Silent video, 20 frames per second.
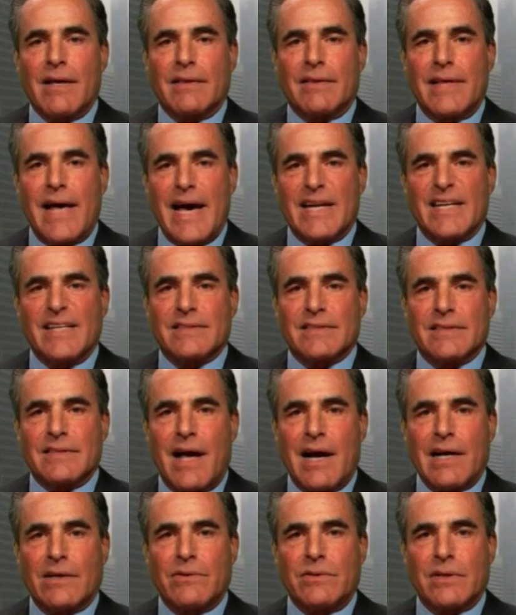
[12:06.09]
That is
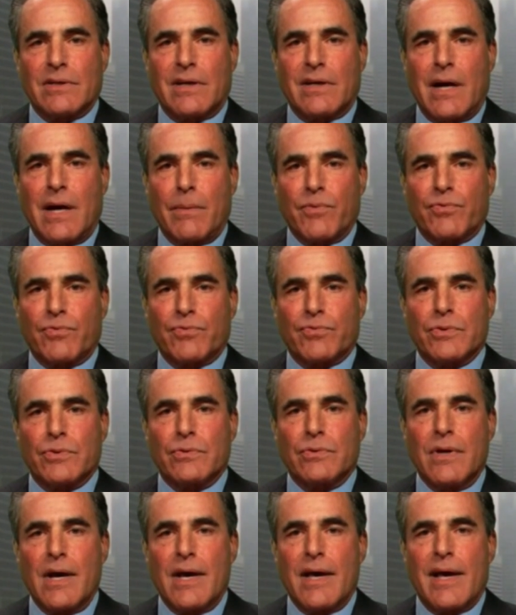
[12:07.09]
not going to come
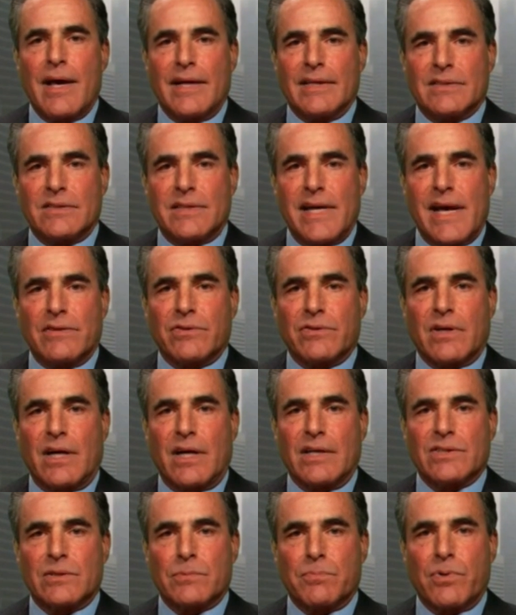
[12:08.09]
through a
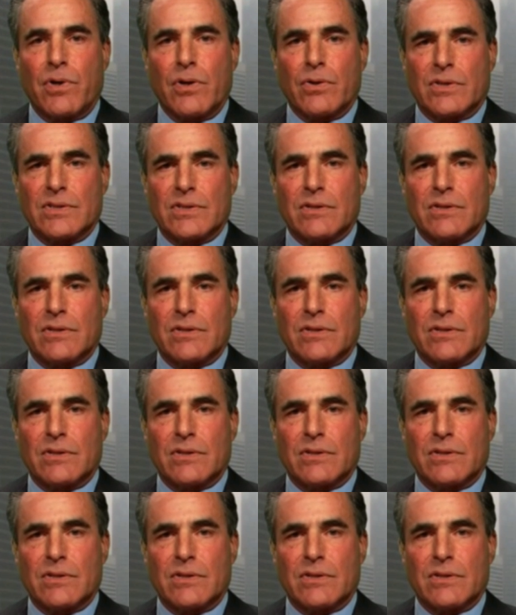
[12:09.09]
standardized approach.